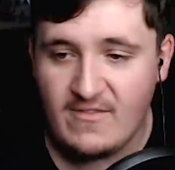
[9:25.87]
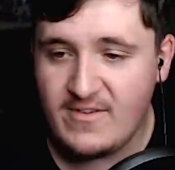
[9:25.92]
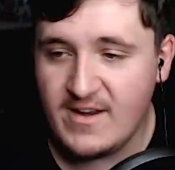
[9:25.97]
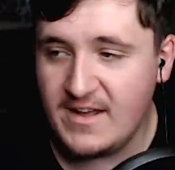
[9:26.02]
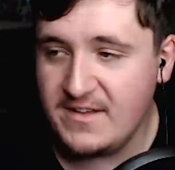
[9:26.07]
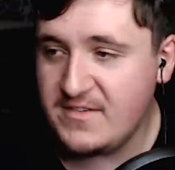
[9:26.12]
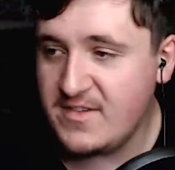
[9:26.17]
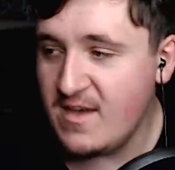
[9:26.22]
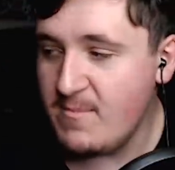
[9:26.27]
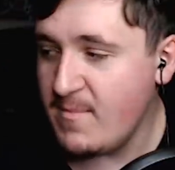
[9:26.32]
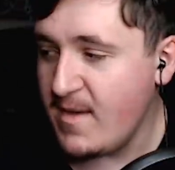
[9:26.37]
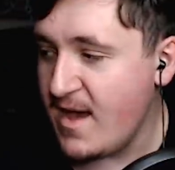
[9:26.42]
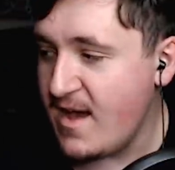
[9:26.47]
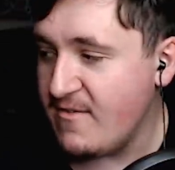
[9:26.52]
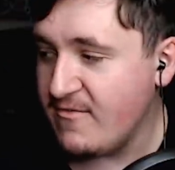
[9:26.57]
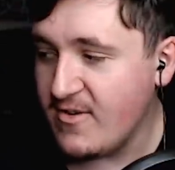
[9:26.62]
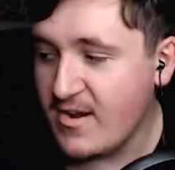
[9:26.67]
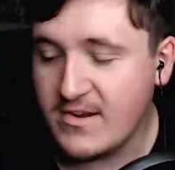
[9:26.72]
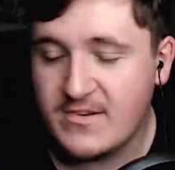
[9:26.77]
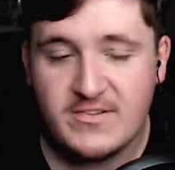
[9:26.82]
Five Nights at
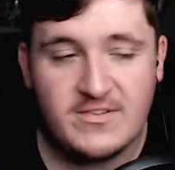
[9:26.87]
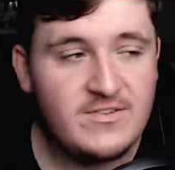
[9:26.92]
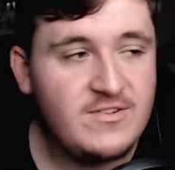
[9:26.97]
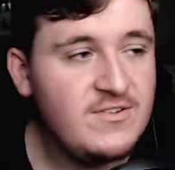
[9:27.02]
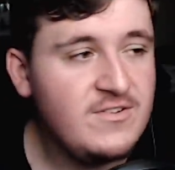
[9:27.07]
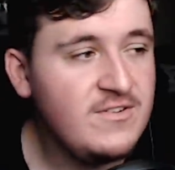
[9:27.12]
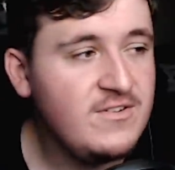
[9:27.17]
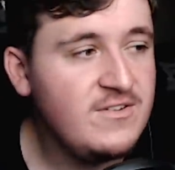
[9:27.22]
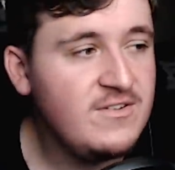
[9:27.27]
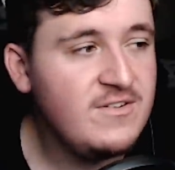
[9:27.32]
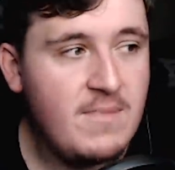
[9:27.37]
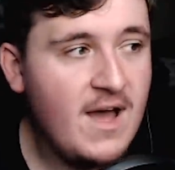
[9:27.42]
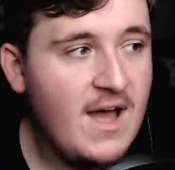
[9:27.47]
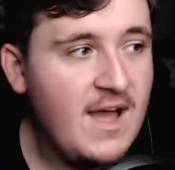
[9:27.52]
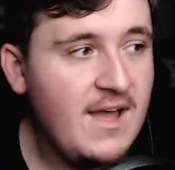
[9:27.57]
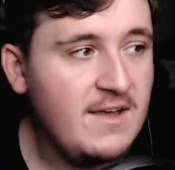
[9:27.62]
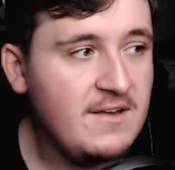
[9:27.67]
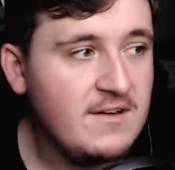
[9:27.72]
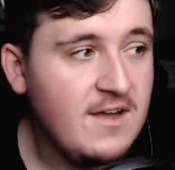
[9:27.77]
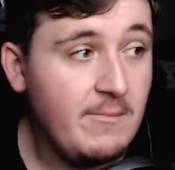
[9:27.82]
Mavericks. I'd
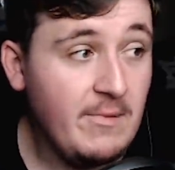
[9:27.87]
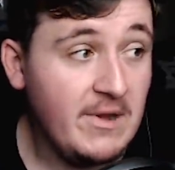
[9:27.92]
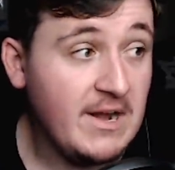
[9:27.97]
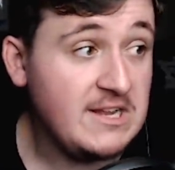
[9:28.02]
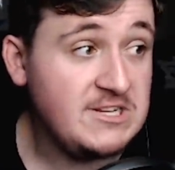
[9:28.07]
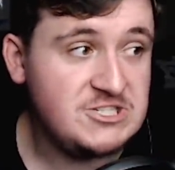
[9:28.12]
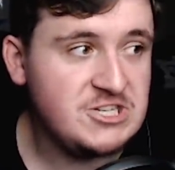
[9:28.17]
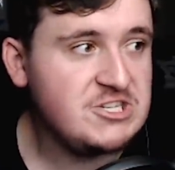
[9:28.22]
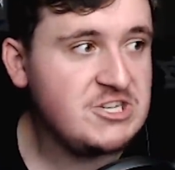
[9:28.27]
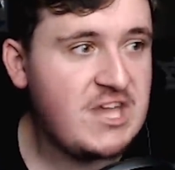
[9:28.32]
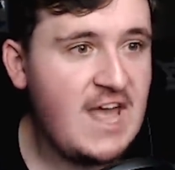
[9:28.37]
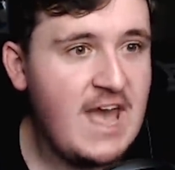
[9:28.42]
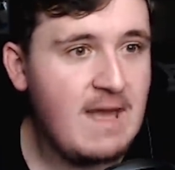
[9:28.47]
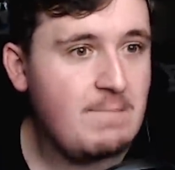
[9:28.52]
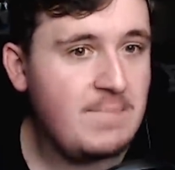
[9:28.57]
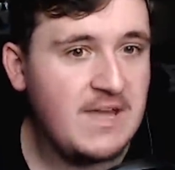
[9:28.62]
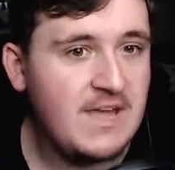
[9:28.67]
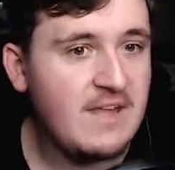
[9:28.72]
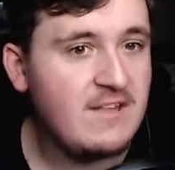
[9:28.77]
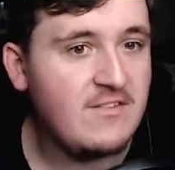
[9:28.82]
buy it. I mean, I just
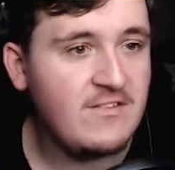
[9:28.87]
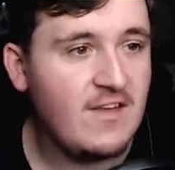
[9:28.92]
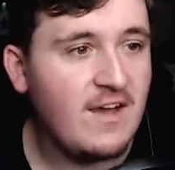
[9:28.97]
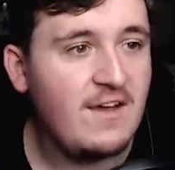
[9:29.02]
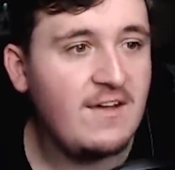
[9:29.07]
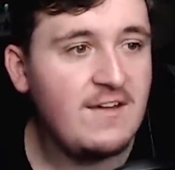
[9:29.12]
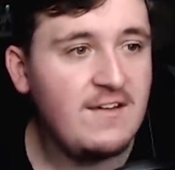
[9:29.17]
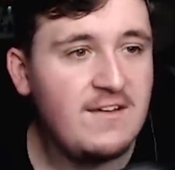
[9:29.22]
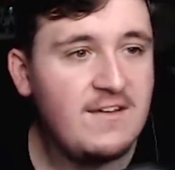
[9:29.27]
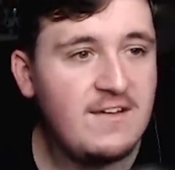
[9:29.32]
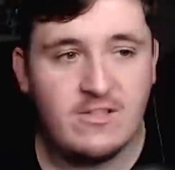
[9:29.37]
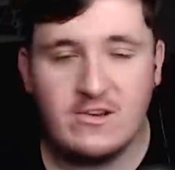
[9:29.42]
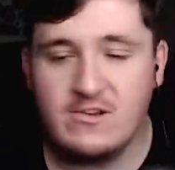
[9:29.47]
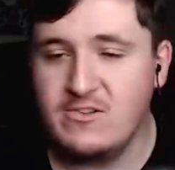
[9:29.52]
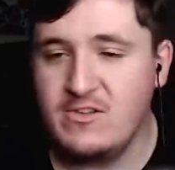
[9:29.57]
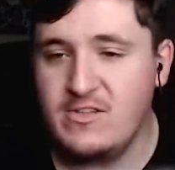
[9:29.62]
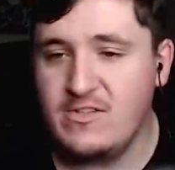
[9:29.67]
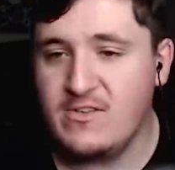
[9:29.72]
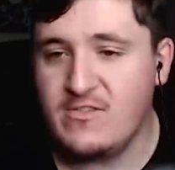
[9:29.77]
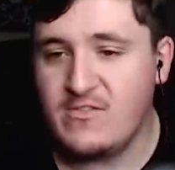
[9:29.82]
had pizza, and
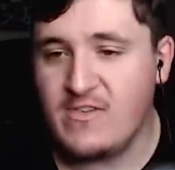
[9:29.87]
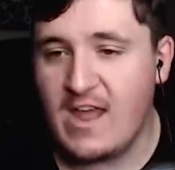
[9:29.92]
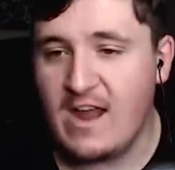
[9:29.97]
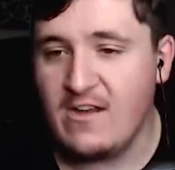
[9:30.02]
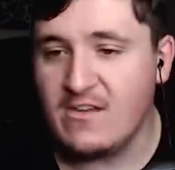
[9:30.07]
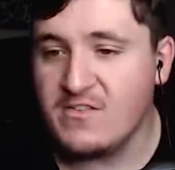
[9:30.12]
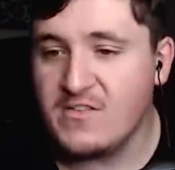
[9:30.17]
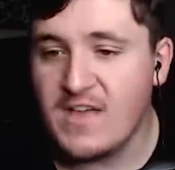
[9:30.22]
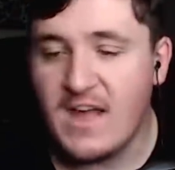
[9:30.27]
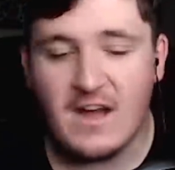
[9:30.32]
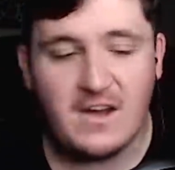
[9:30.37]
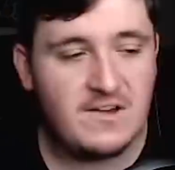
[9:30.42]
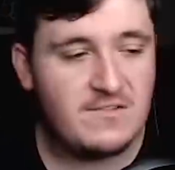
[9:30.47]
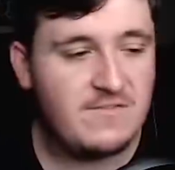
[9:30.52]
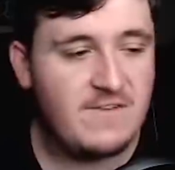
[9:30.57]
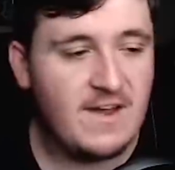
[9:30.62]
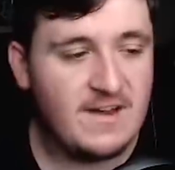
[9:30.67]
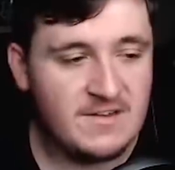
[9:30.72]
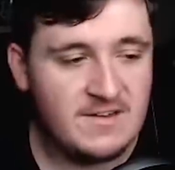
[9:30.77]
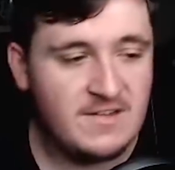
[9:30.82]
literally the scared sound
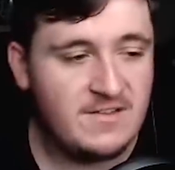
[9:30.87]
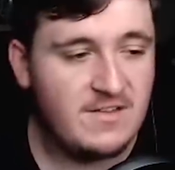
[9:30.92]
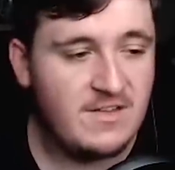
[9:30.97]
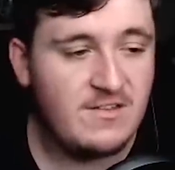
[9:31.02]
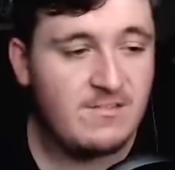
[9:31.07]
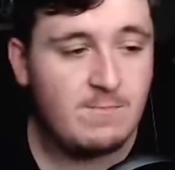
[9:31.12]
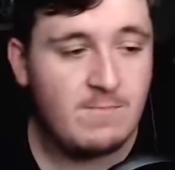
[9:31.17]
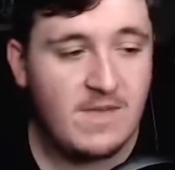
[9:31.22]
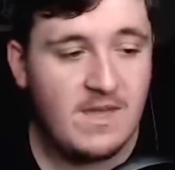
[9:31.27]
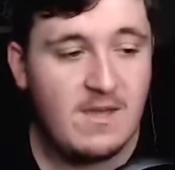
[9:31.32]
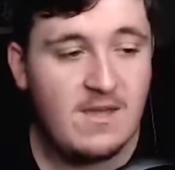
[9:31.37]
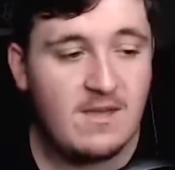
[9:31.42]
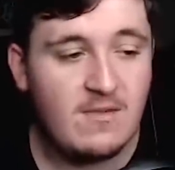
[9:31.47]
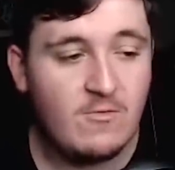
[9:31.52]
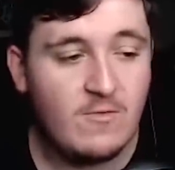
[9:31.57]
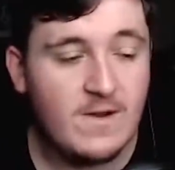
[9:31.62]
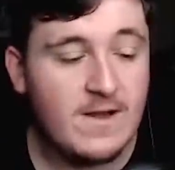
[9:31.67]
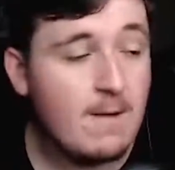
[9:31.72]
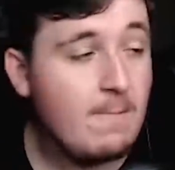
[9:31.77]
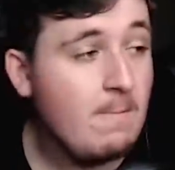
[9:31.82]
effect is, is,
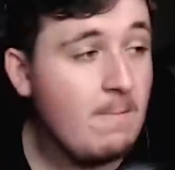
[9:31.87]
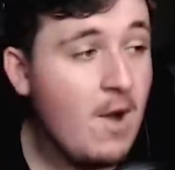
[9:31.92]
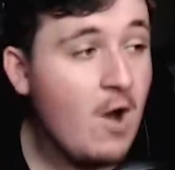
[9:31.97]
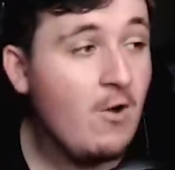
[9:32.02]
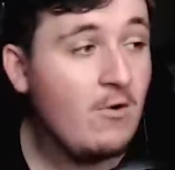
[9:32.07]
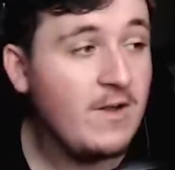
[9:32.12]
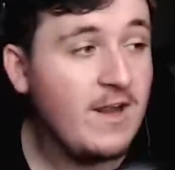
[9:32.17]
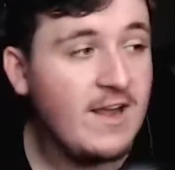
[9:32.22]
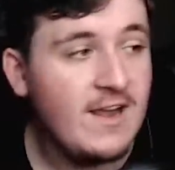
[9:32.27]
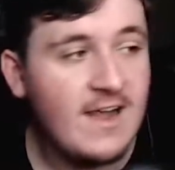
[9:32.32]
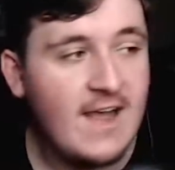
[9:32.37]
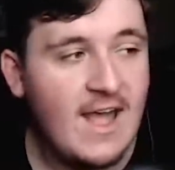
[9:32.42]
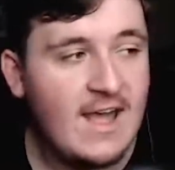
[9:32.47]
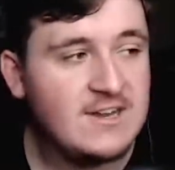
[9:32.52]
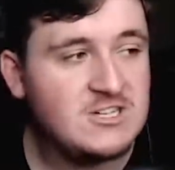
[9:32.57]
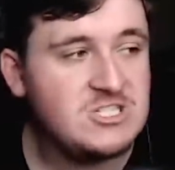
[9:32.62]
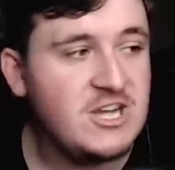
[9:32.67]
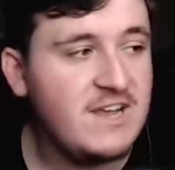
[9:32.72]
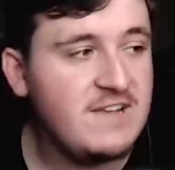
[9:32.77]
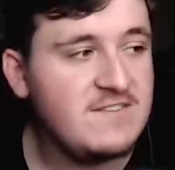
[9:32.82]
me when I'm moaning
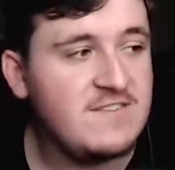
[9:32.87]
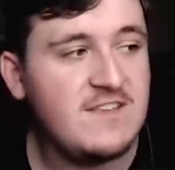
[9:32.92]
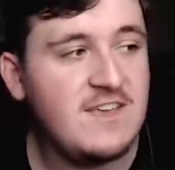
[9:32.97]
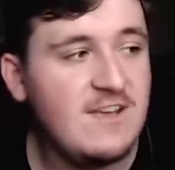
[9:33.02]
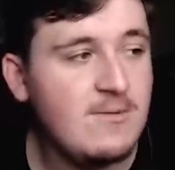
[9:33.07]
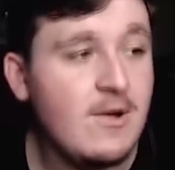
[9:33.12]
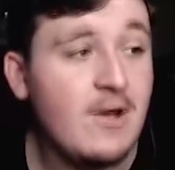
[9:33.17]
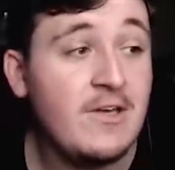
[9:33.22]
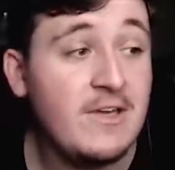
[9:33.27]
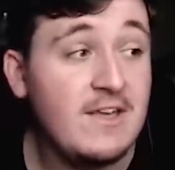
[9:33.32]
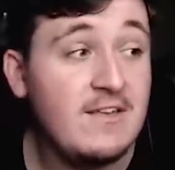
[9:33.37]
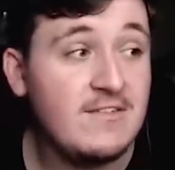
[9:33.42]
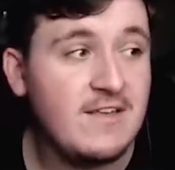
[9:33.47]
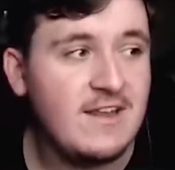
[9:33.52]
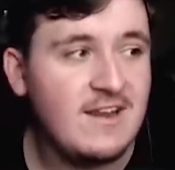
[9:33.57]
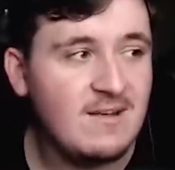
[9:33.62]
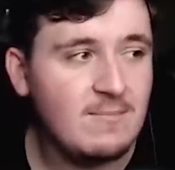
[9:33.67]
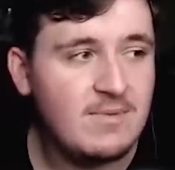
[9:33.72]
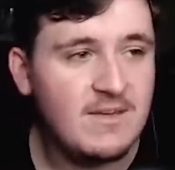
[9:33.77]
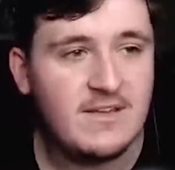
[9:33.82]
at JT while
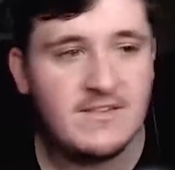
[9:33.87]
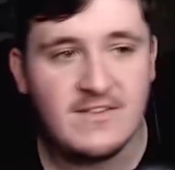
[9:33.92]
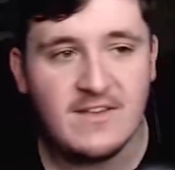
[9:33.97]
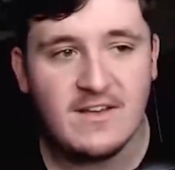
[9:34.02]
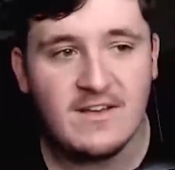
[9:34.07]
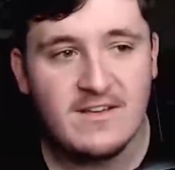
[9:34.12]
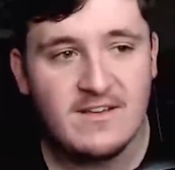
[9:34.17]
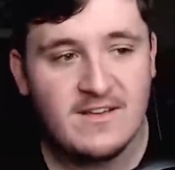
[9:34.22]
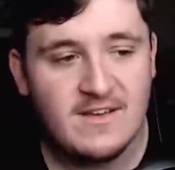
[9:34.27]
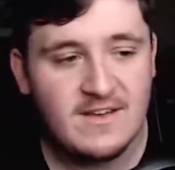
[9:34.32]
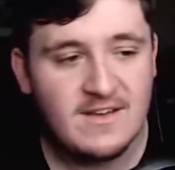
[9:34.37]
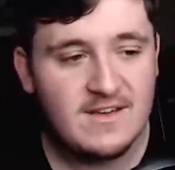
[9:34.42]
he's eating pizza.